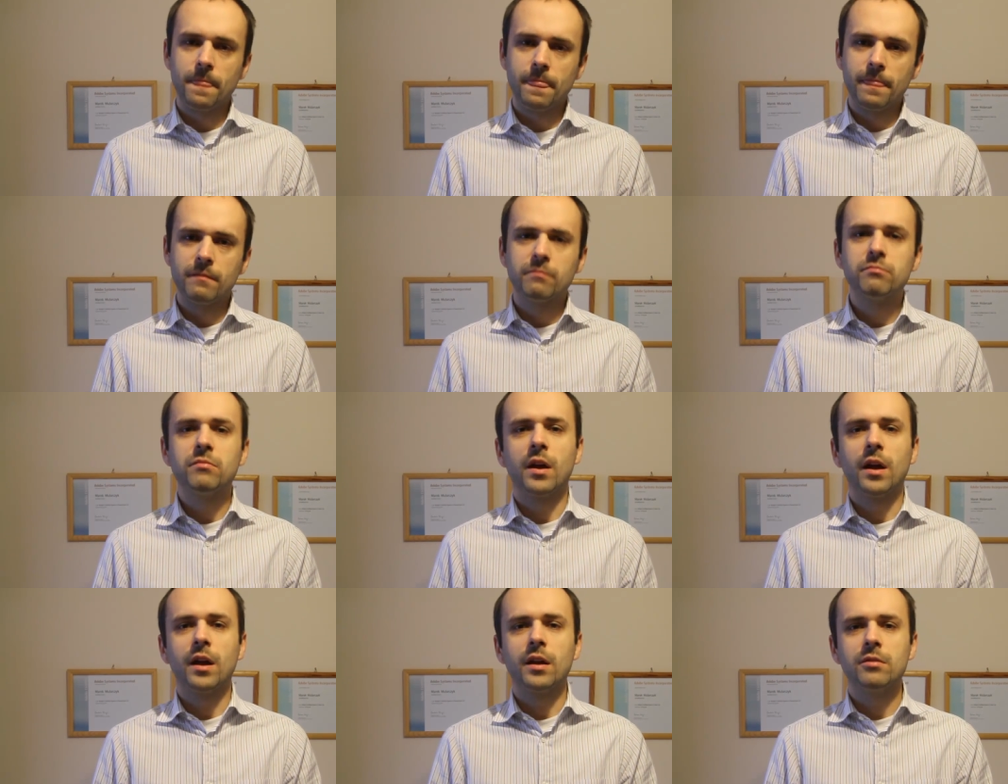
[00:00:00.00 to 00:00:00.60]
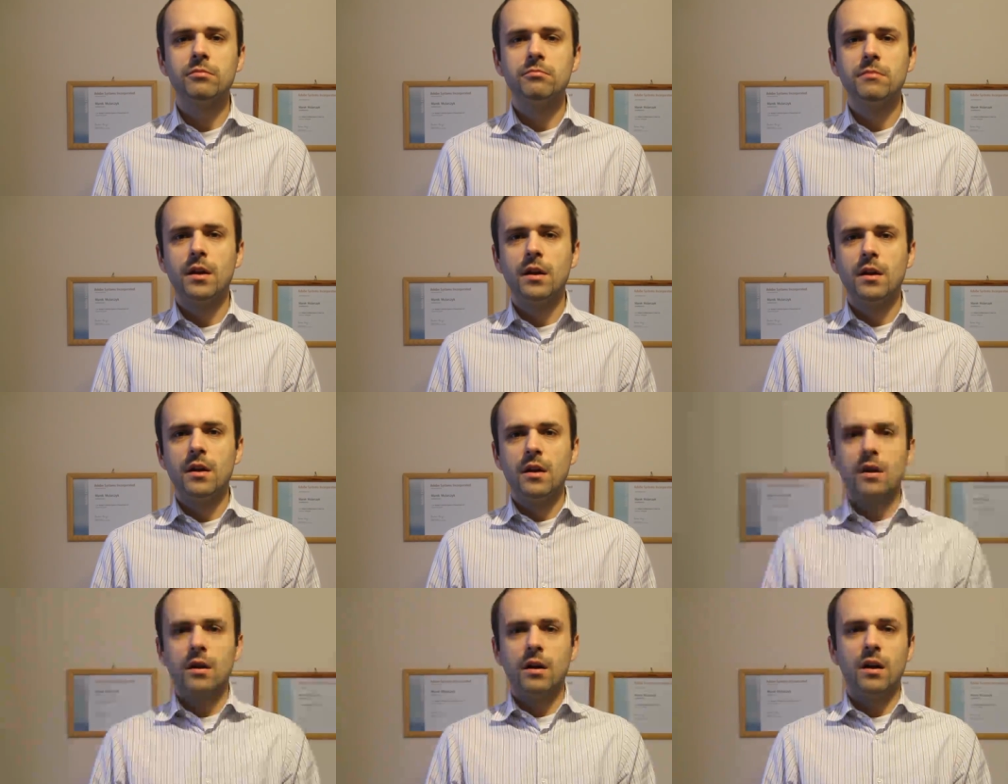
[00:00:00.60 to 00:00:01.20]
Okay.
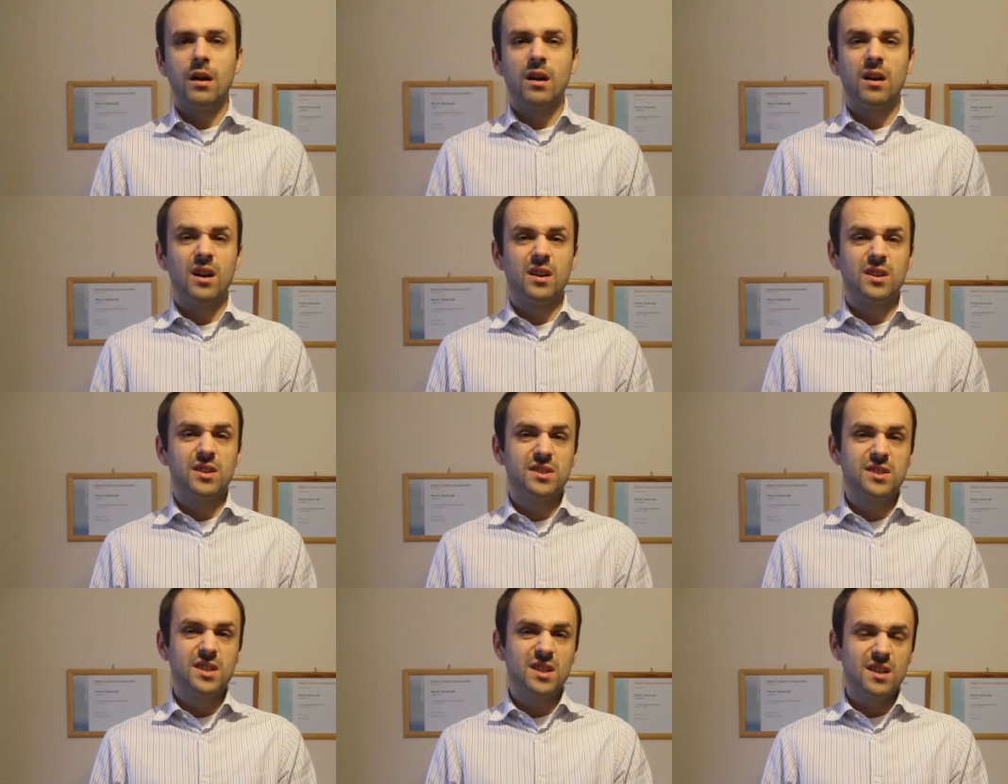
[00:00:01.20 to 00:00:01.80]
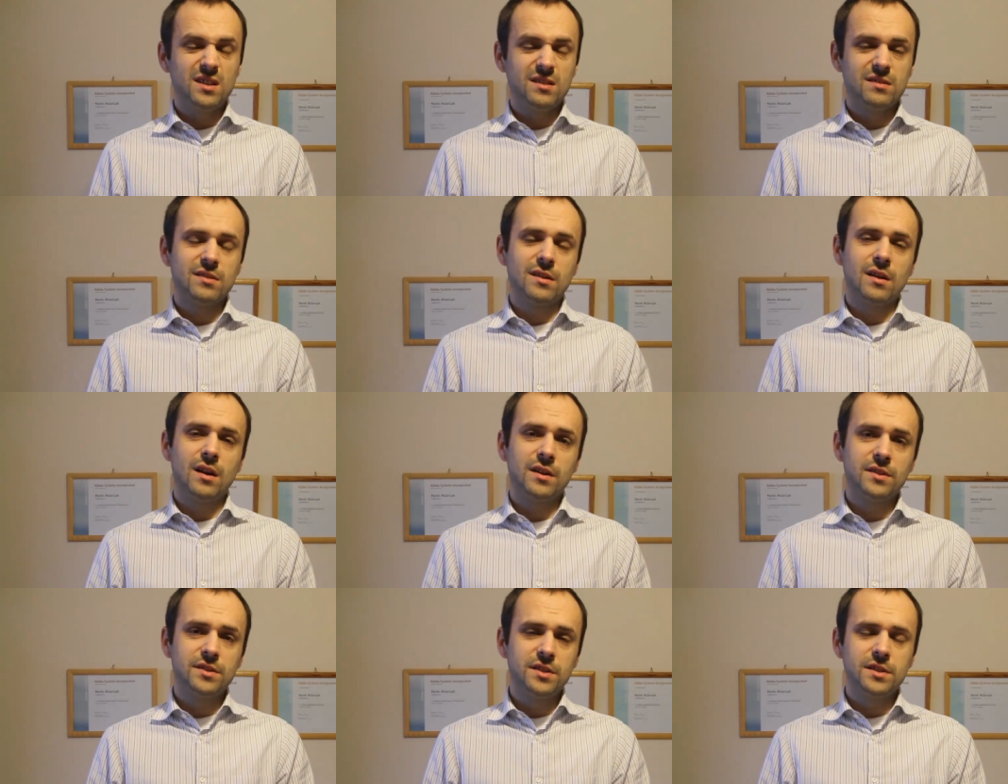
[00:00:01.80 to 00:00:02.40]
I
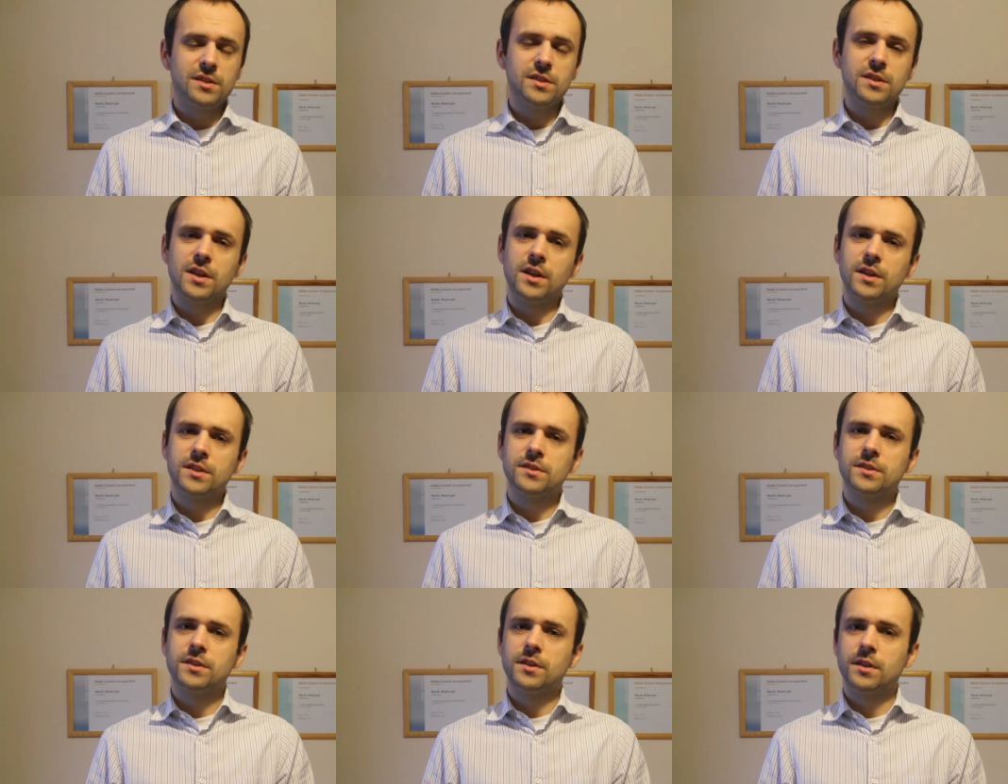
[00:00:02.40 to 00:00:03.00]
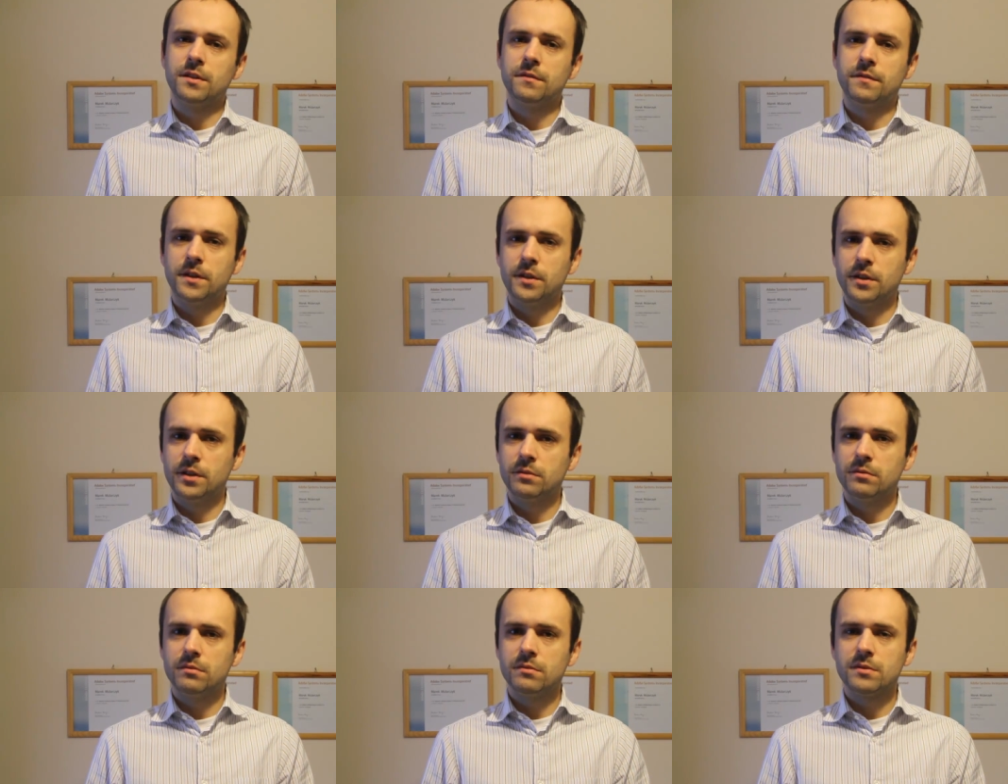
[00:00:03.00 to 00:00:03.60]
did need the
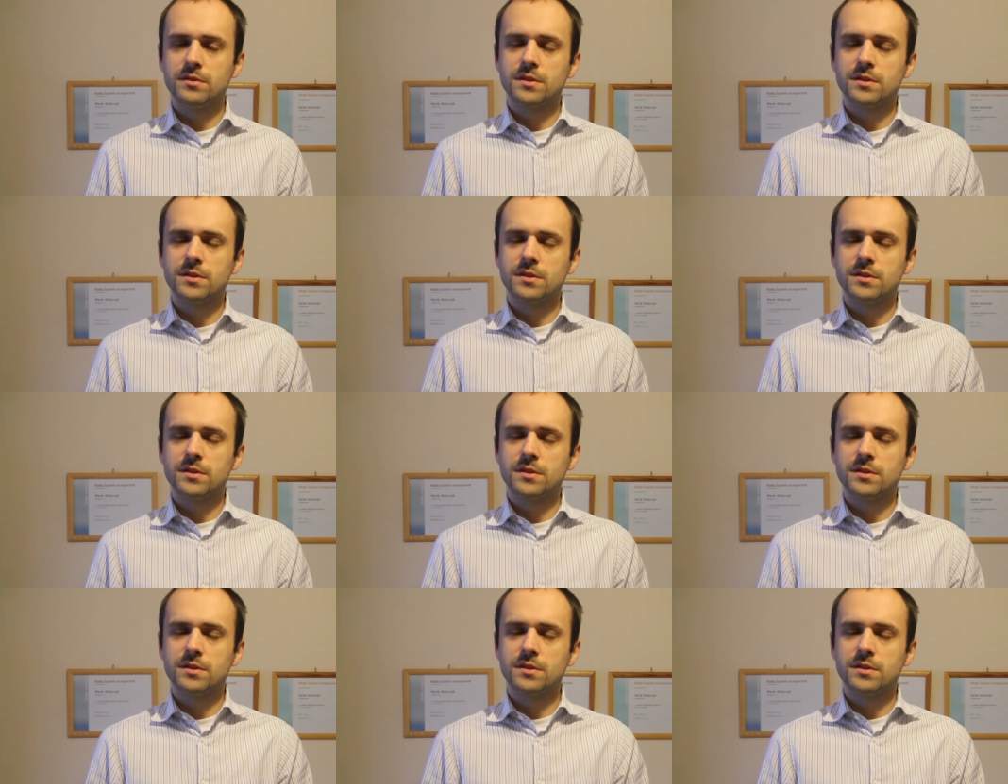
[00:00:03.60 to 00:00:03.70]
video,